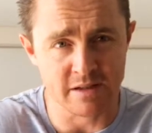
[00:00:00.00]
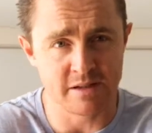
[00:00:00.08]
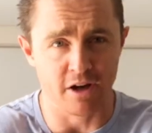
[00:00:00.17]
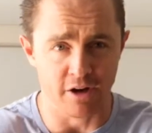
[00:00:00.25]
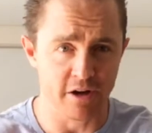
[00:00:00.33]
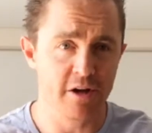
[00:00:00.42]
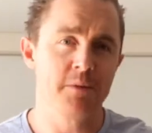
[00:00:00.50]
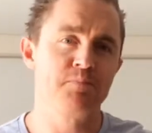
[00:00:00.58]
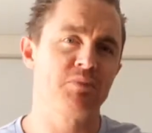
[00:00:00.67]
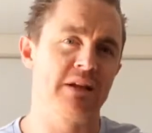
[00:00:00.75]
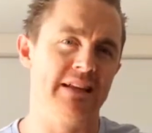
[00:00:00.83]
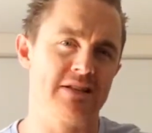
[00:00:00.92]
So
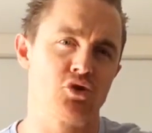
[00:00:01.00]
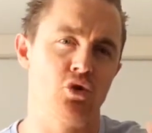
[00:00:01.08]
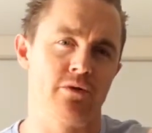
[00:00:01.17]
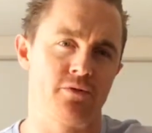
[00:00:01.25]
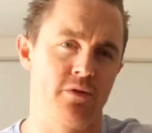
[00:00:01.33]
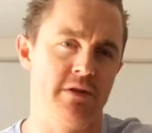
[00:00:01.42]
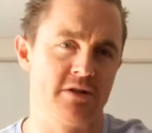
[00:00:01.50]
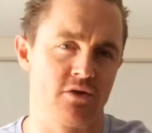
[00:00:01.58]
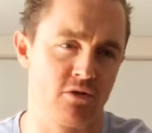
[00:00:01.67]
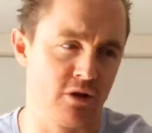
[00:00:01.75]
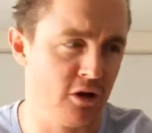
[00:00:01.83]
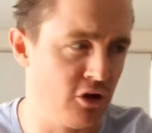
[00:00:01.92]
let's talk through this in
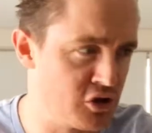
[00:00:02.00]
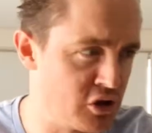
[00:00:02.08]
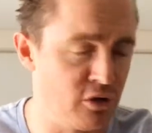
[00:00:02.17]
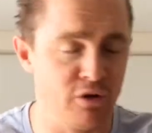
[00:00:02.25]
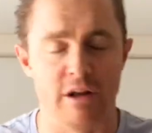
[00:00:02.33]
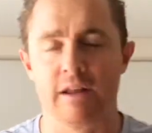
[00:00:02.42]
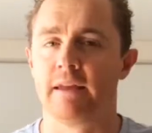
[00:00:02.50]
chronological order.